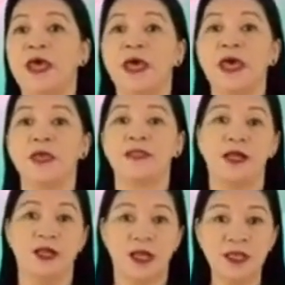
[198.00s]
And
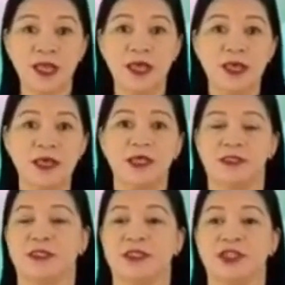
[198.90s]
a lady
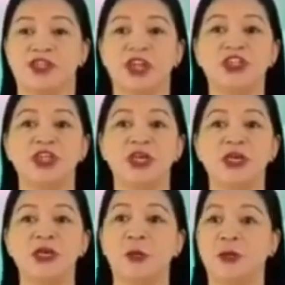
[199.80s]
is
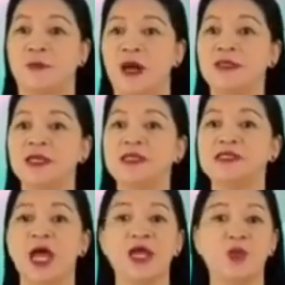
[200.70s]
stretching her body
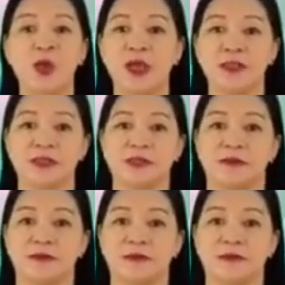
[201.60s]
sideways.